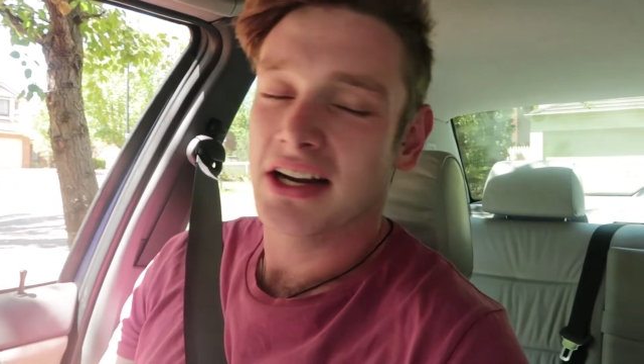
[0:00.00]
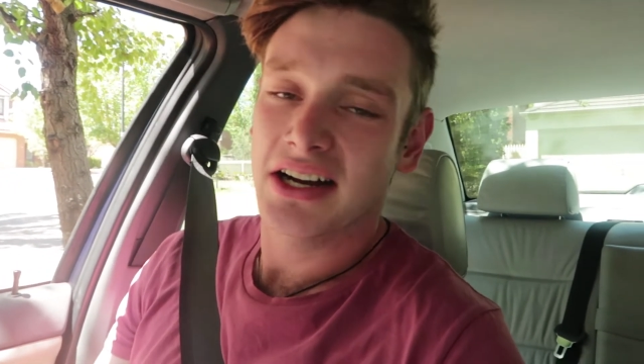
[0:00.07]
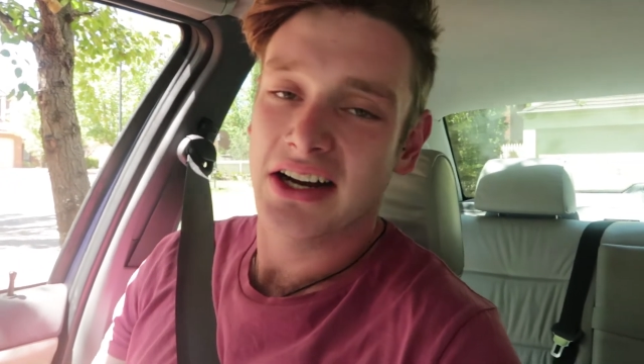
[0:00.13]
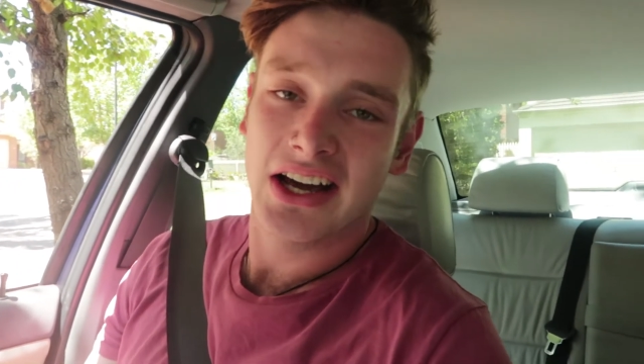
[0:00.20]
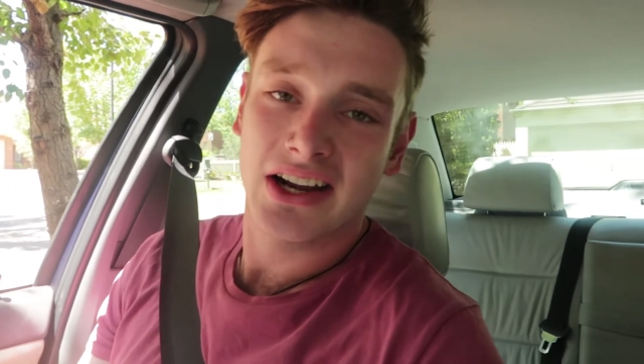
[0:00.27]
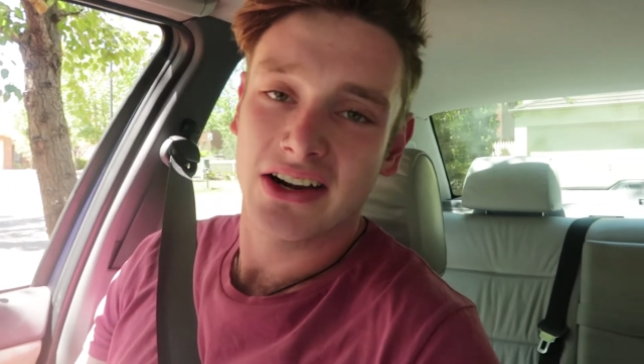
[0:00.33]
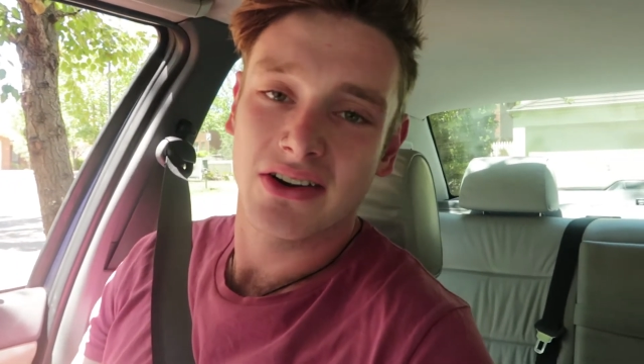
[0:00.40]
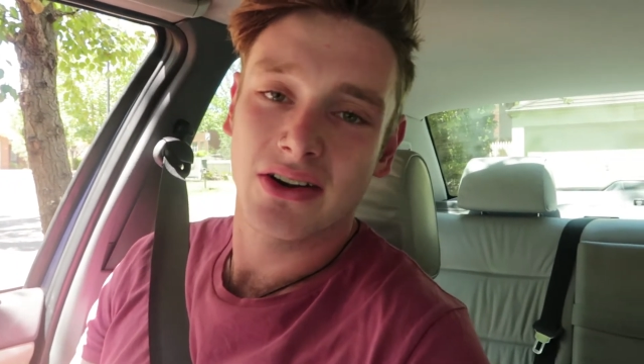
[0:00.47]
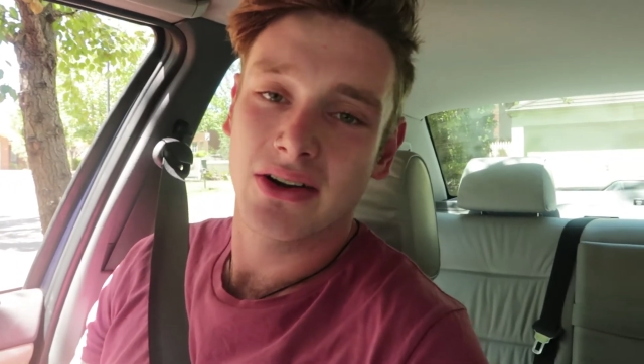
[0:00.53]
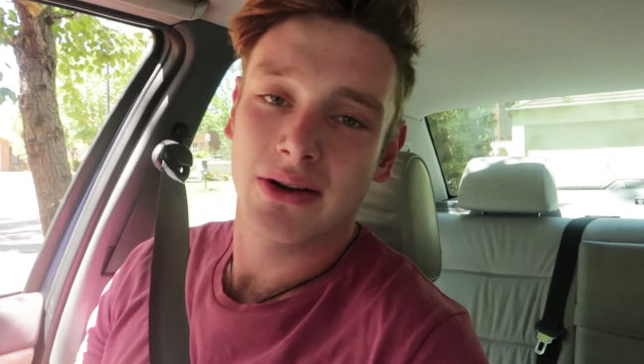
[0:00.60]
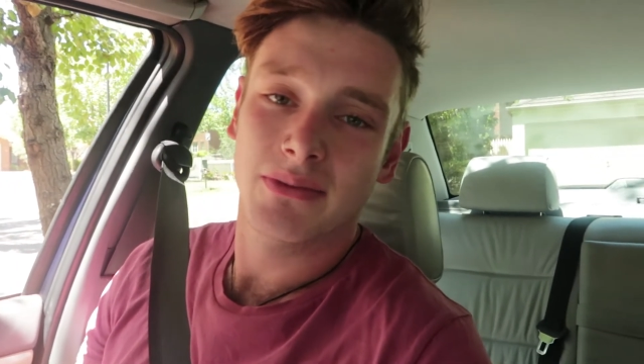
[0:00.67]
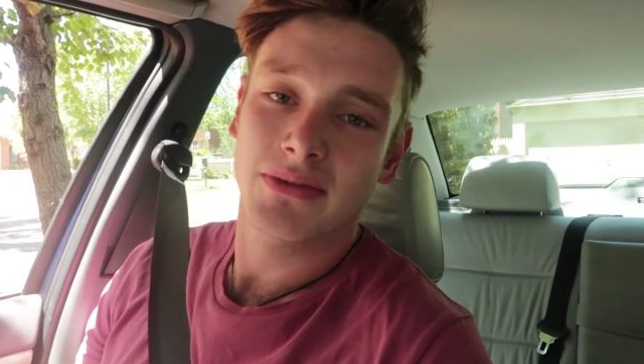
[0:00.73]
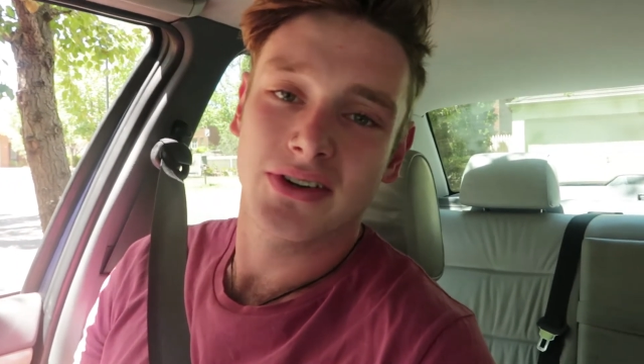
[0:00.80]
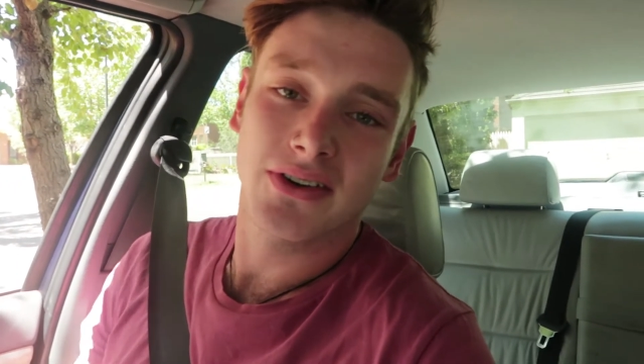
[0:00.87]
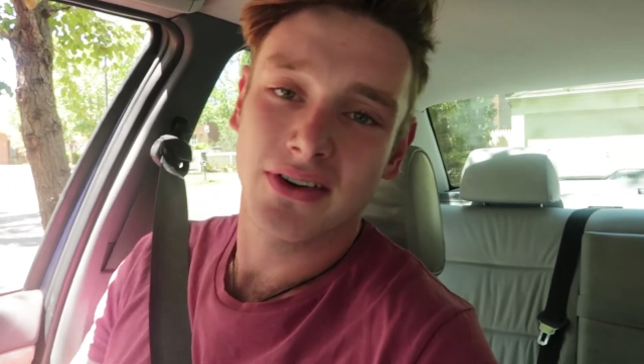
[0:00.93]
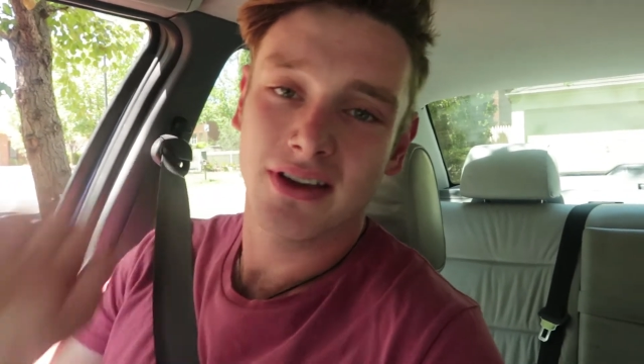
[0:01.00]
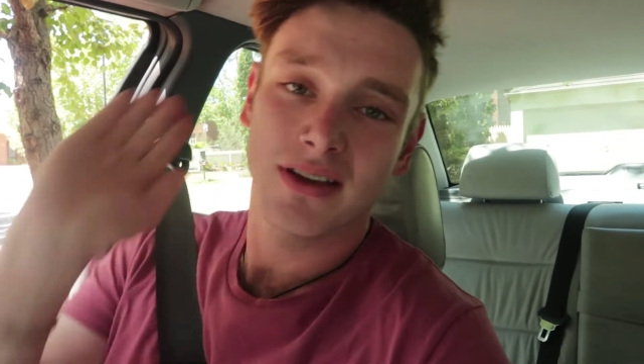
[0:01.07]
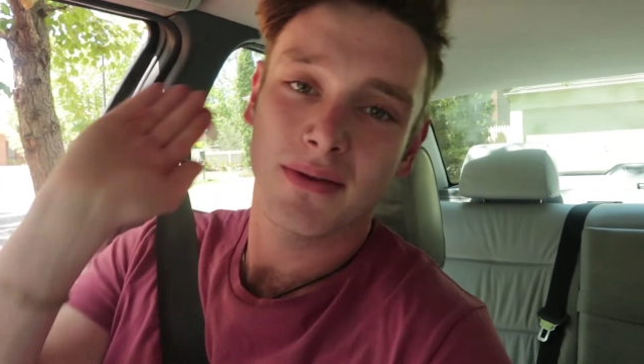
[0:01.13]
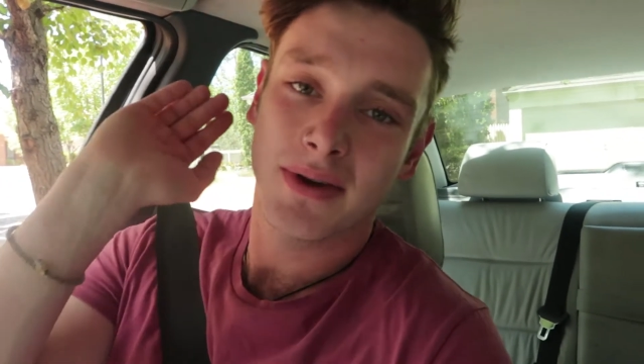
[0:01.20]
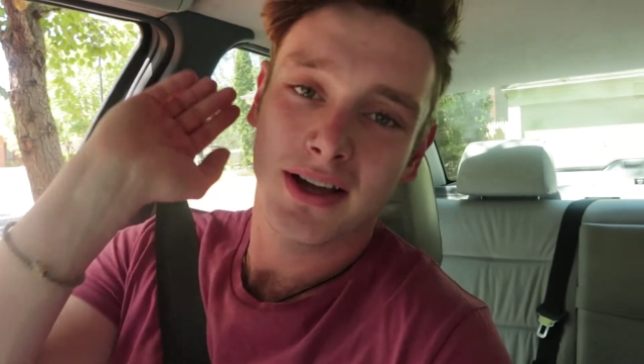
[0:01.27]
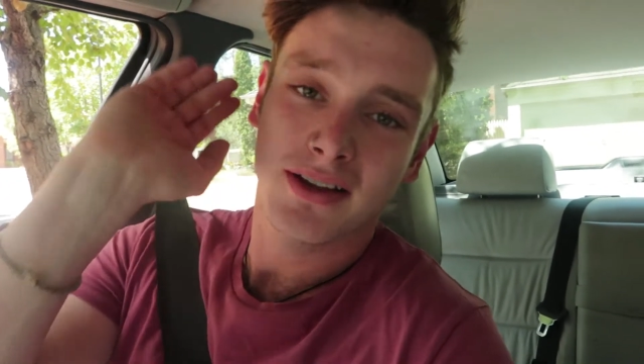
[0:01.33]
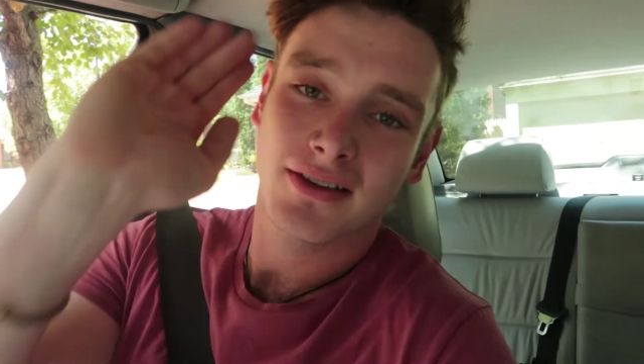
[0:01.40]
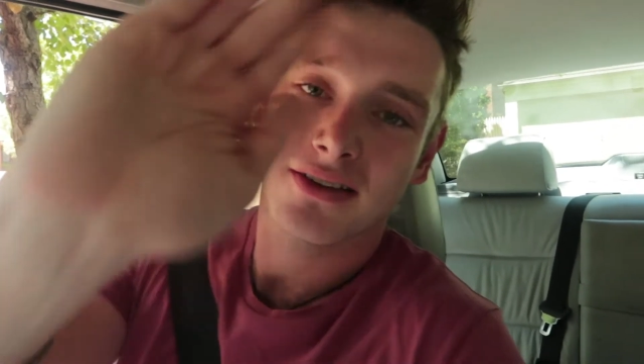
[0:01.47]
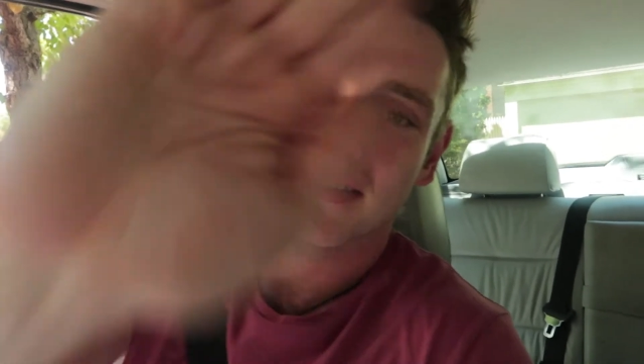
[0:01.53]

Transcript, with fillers: I don't know what I'm talking about.